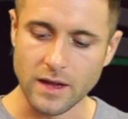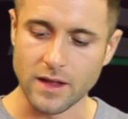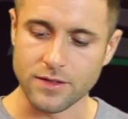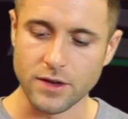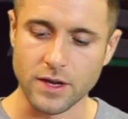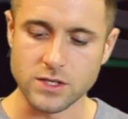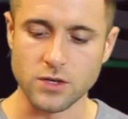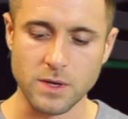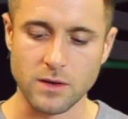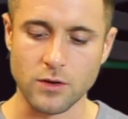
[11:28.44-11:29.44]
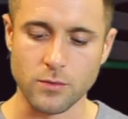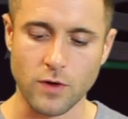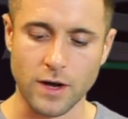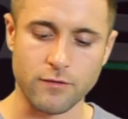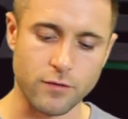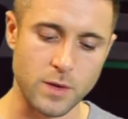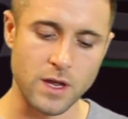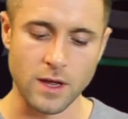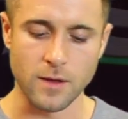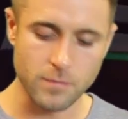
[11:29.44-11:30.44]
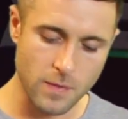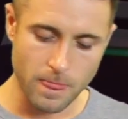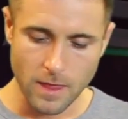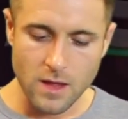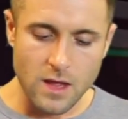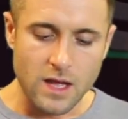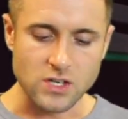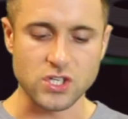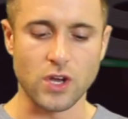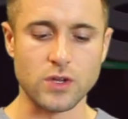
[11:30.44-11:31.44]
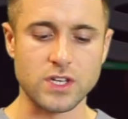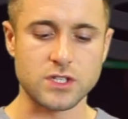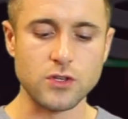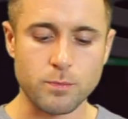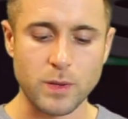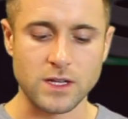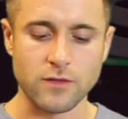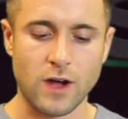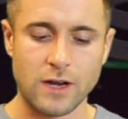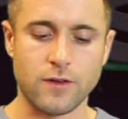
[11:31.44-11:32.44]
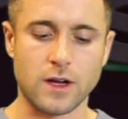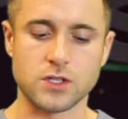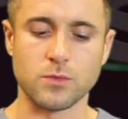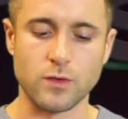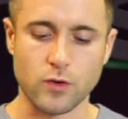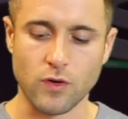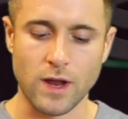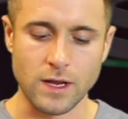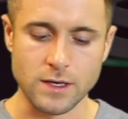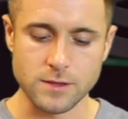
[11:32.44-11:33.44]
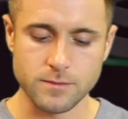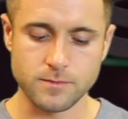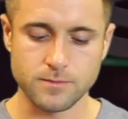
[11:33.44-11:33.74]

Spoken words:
and get a 32-beat loop running from here and show you this new beat divide function we've created.